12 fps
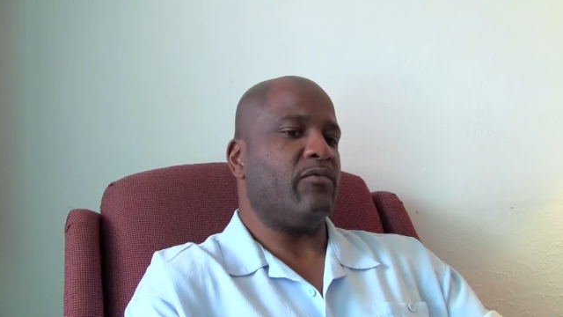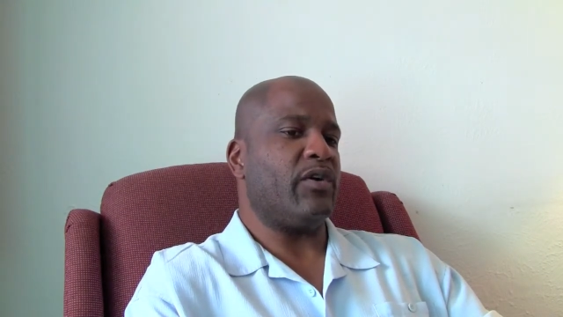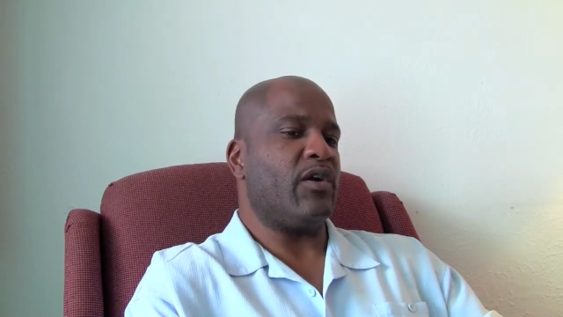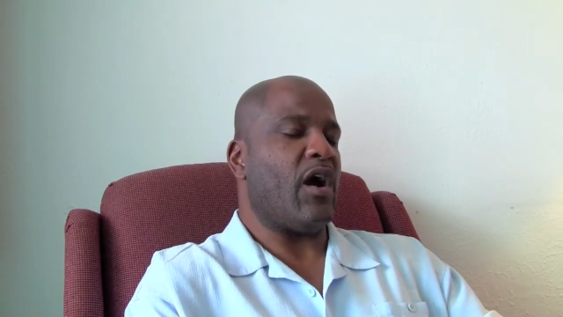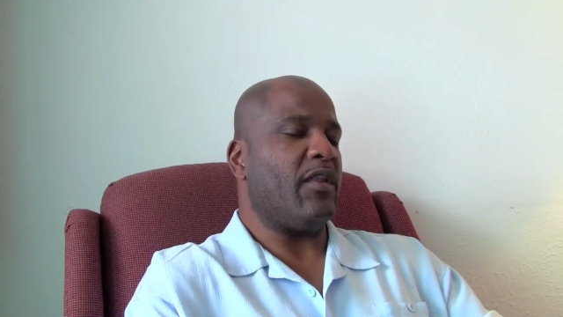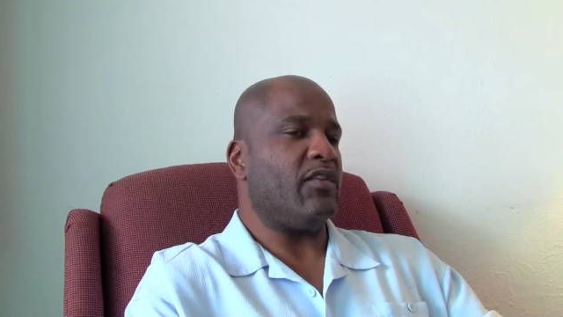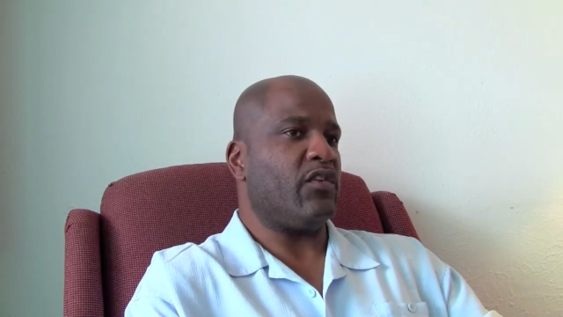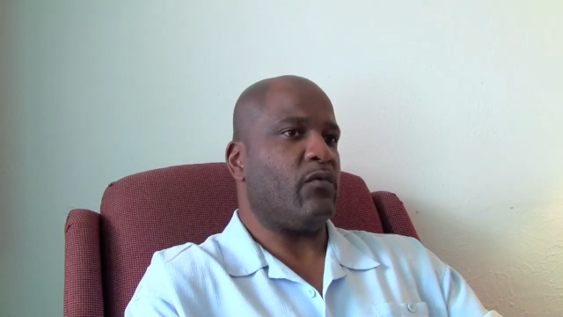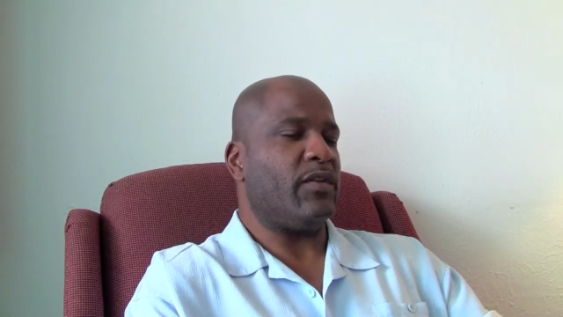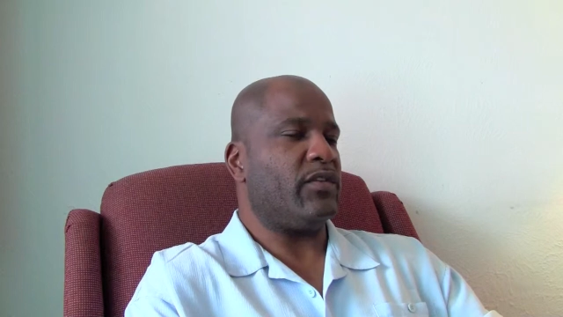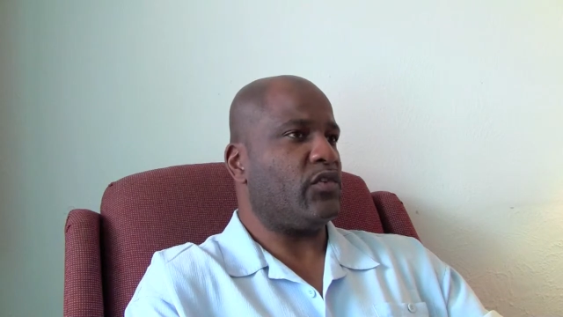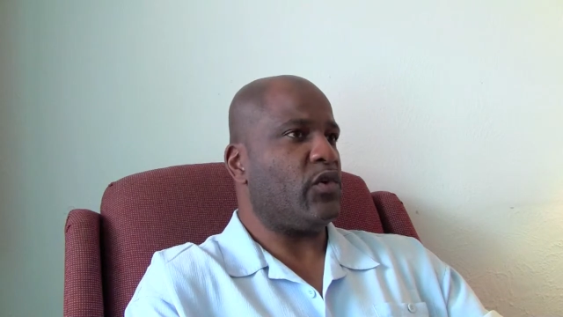regardless of
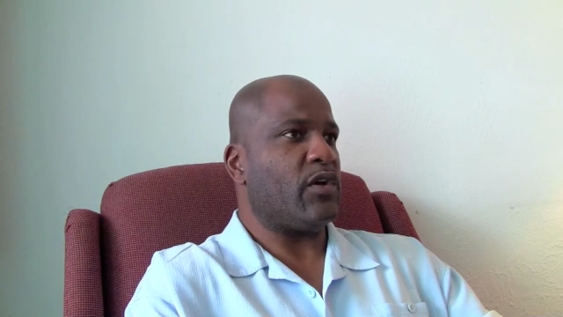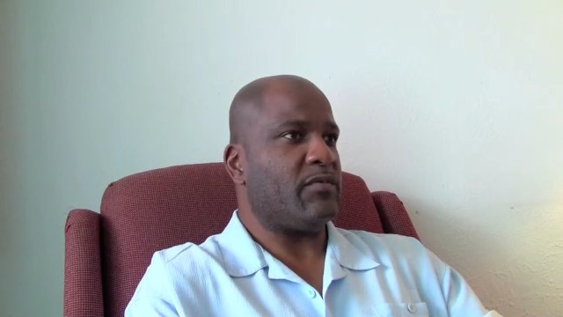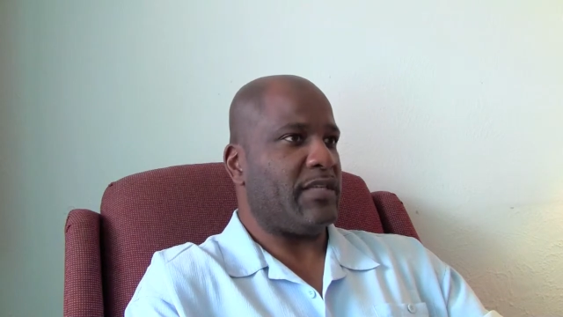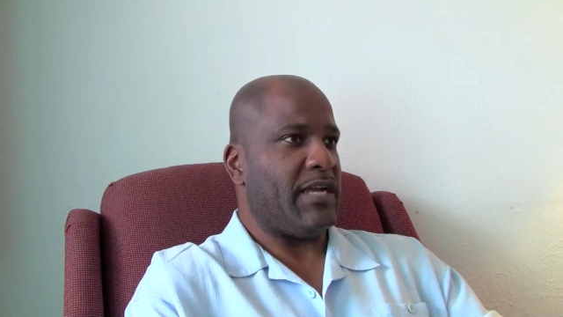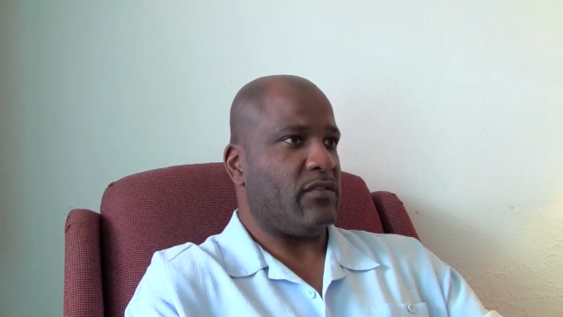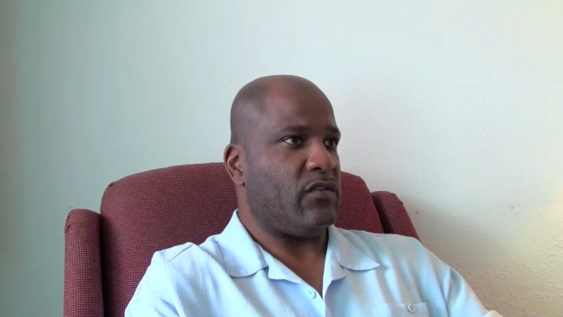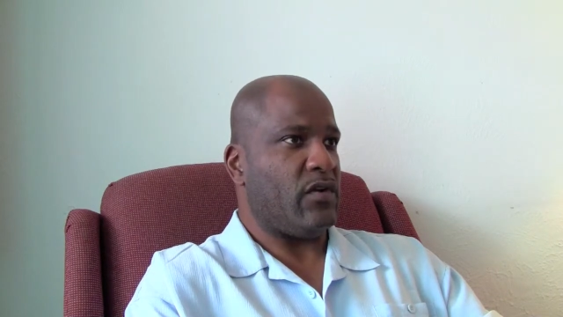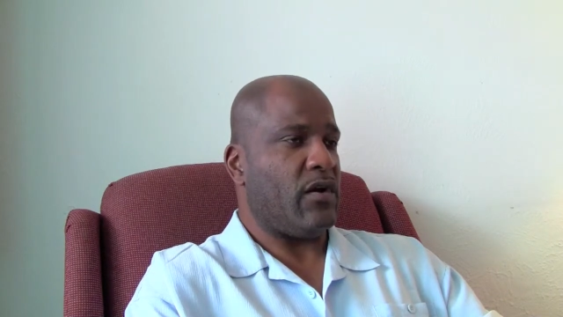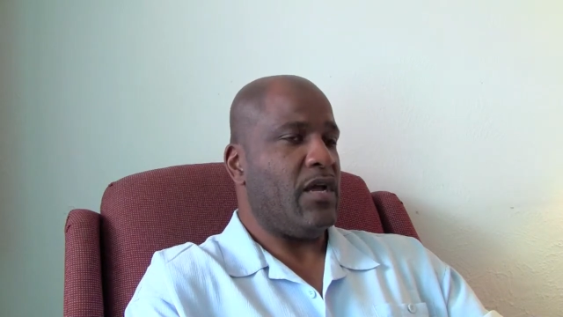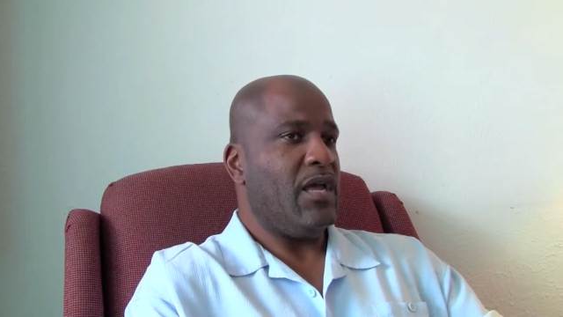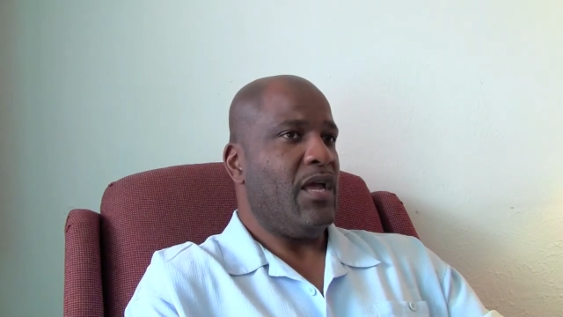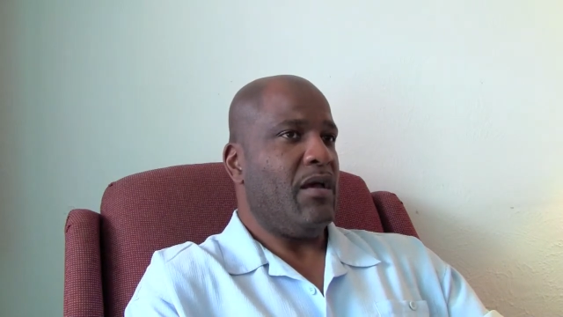what the circumstances are,